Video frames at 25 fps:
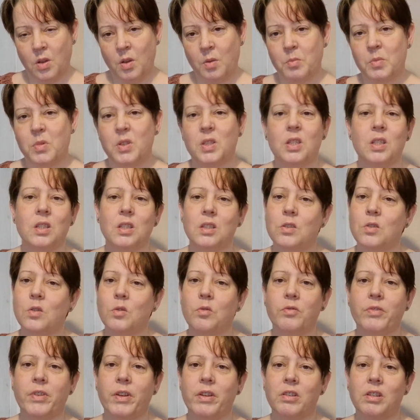She's not
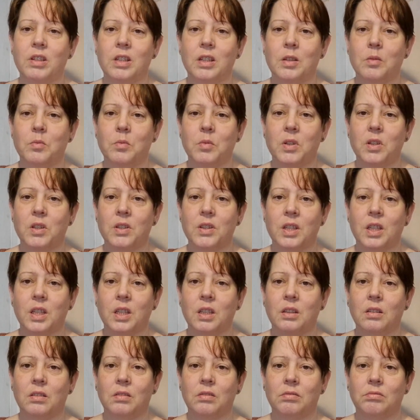very knit worthy.
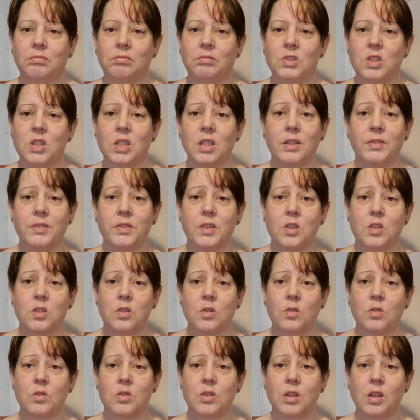She loved her
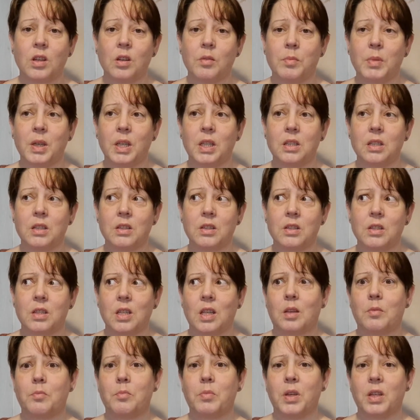socks that I made her. The
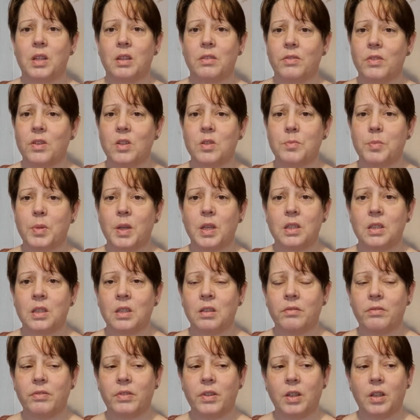second pair, the first pair
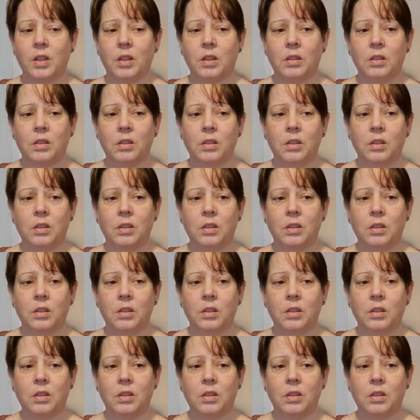didn't fit her.